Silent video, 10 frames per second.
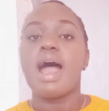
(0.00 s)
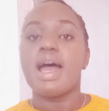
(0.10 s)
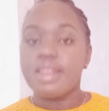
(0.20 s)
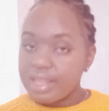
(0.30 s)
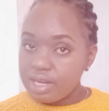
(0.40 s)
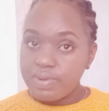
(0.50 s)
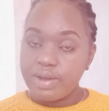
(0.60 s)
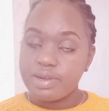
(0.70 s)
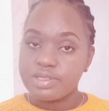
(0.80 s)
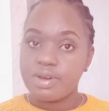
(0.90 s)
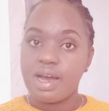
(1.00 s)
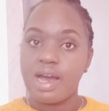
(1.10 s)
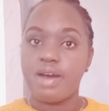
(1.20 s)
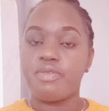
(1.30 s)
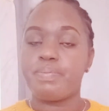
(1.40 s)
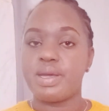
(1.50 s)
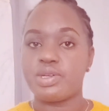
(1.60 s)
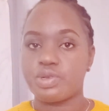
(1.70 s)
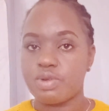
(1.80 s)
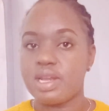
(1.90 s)
And then we also have
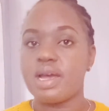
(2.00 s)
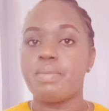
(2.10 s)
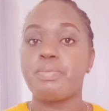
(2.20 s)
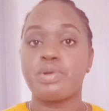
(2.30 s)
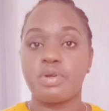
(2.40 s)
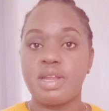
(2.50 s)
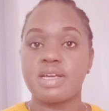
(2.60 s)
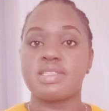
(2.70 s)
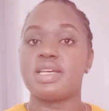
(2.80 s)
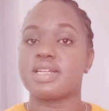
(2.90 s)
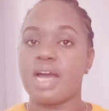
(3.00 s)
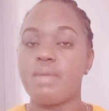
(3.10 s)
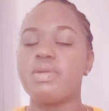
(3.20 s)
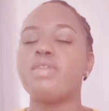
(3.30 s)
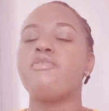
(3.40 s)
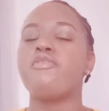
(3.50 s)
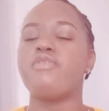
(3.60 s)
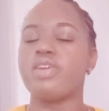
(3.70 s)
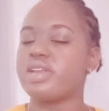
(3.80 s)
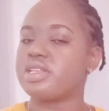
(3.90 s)
petroleum products that come in
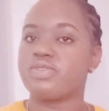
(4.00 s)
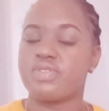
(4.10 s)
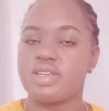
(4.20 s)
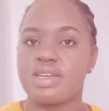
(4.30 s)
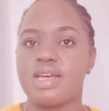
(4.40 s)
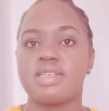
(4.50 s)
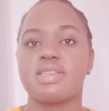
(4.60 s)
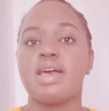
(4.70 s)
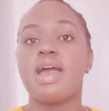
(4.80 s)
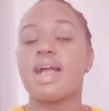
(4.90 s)
various